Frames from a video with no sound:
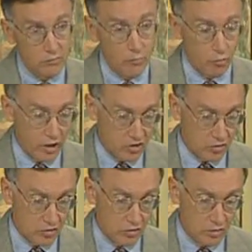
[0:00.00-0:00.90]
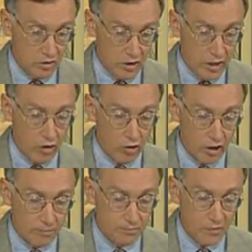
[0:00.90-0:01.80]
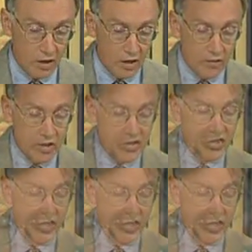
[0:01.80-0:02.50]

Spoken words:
the present era. These